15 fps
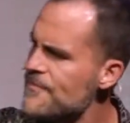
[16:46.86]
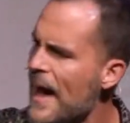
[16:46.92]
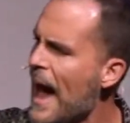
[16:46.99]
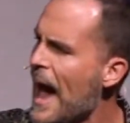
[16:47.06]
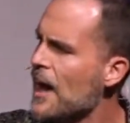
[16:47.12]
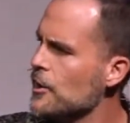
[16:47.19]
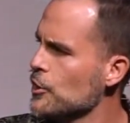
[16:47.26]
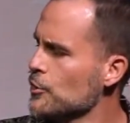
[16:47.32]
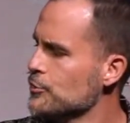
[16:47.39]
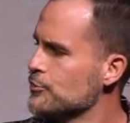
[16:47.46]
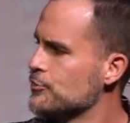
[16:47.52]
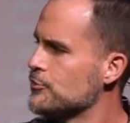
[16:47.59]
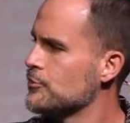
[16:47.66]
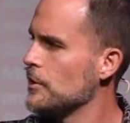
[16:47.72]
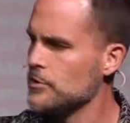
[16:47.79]

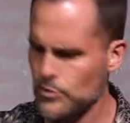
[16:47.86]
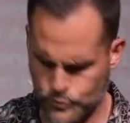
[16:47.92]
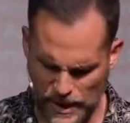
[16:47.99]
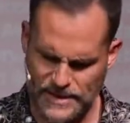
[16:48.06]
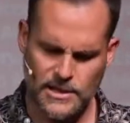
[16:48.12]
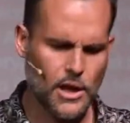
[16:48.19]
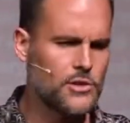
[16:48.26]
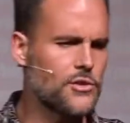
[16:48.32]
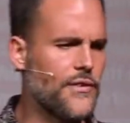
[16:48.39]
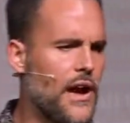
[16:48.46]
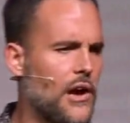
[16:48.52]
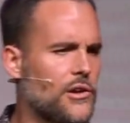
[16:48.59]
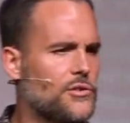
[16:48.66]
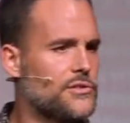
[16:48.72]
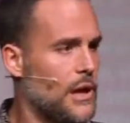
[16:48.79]
values, and you write down your
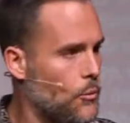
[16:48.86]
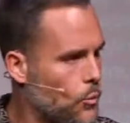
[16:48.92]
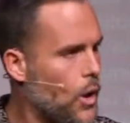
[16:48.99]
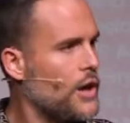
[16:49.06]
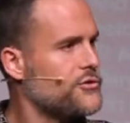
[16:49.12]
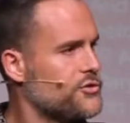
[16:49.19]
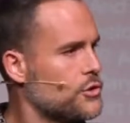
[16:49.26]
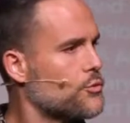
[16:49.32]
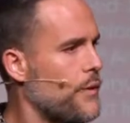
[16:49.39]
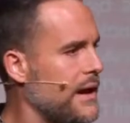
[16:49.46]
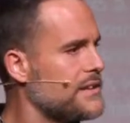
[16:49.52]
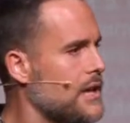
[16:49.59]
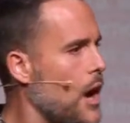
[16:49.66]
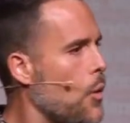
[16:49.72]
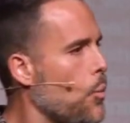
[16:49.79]
values, I want you to
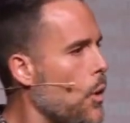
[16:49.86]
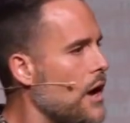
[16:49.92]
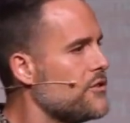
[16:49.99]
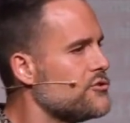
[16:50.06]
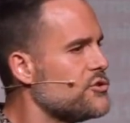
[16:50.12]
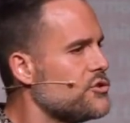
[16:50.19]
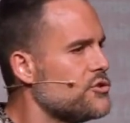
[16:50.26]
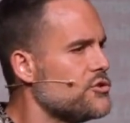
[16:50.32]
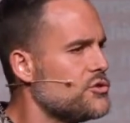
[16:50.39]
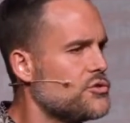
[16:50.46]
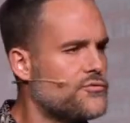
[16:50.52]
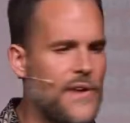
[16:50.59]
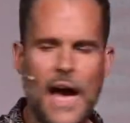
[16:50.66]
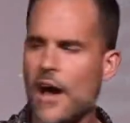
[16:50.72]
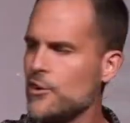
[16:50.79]
write down what do you
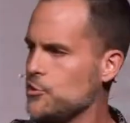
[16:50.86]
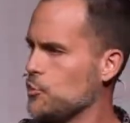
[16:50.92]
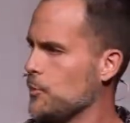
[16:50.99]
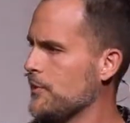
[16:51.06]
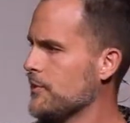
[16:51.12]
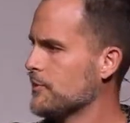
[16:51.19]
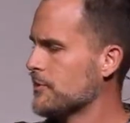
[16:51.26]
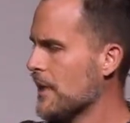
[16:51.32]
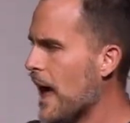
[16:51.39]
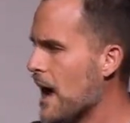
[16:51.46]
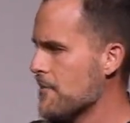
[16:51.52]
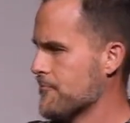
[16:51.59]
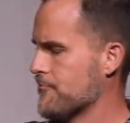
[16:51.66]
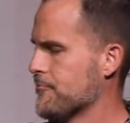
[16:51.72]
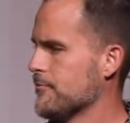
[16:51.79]
value in this
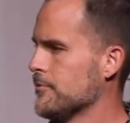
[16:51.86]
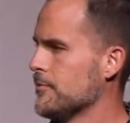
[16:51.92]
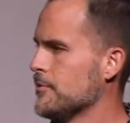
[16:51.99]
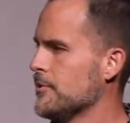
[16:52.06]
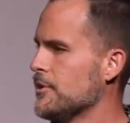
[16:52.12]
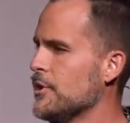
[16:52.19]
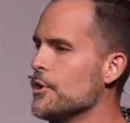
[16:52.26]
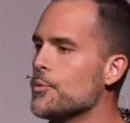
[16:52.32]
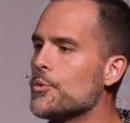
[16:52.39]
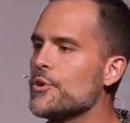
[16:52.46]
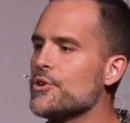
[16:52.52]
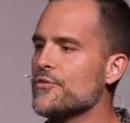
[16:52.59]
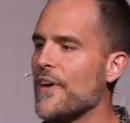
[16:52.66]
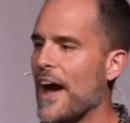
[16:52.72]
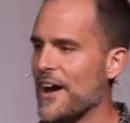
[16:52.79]
life? What do
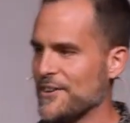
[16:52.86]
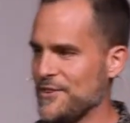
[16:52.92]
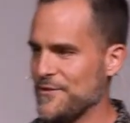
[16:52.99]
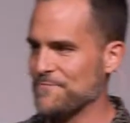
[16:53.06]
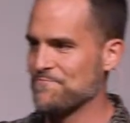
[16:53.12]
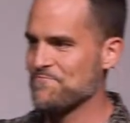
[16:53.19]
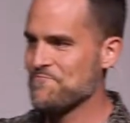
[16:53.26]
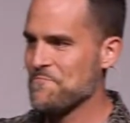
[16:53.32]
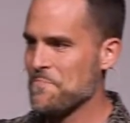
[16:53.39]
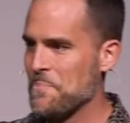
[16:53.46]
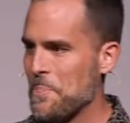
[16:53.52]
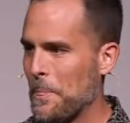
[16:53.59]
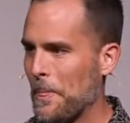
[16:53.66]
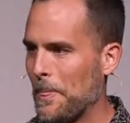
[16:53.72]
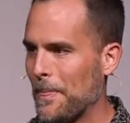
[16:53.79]
you value?
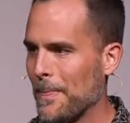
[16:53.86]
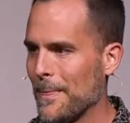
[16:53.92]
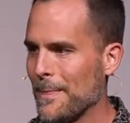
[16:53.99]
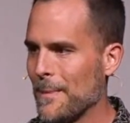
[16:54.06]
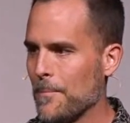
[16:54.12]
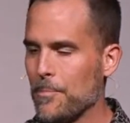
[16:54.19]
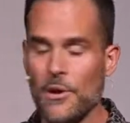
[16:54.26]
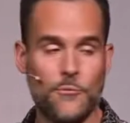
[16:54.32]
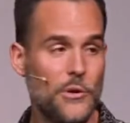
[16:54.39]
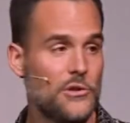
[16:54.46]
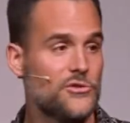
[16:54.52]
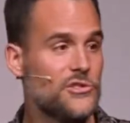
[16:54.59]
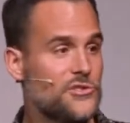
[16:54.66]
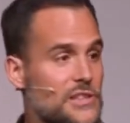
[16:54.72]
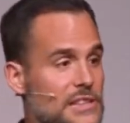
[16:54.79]
But if we are
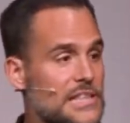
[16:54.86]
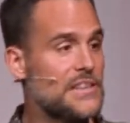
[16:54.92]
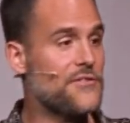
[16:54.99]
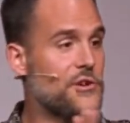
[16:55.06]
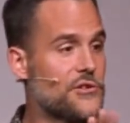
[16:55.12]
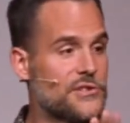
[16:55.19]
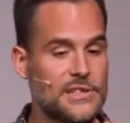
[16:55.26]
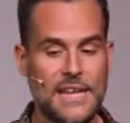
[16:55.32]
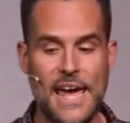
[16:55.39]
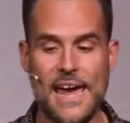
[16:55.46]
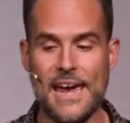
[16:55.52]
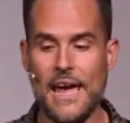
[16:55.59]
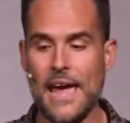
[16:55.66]
just to leave here today, it